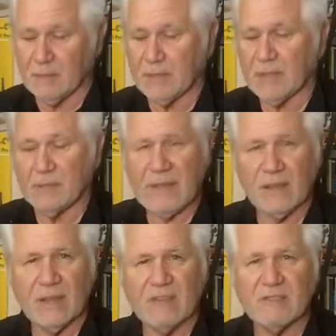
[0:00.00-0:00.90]
But the
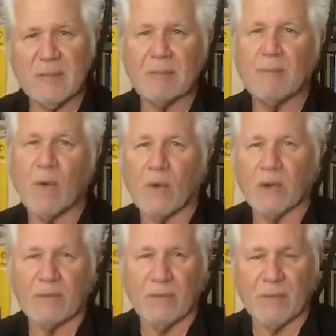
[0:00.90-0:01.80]
meter gives me more
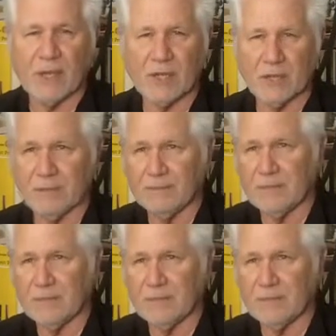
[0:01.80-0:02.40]
information.